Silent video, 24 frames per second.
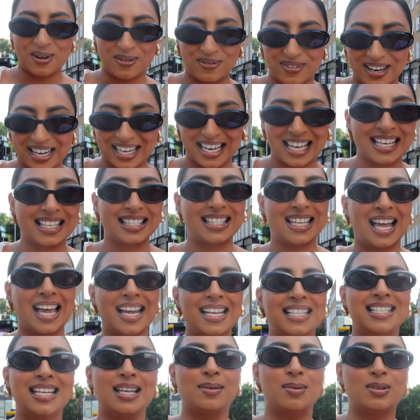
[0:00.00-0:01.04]
we're really
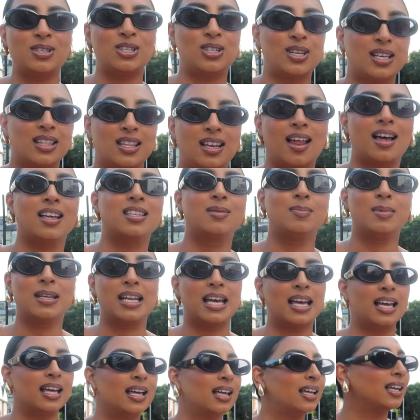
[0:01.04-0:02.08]
excited we're just doing the last
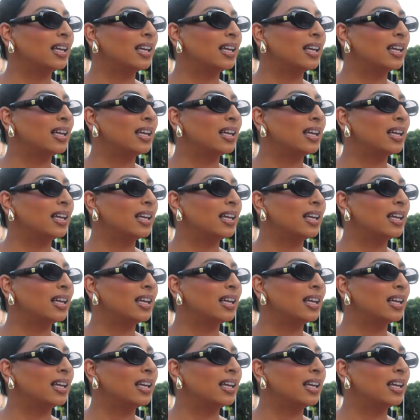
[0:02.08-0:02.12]
minute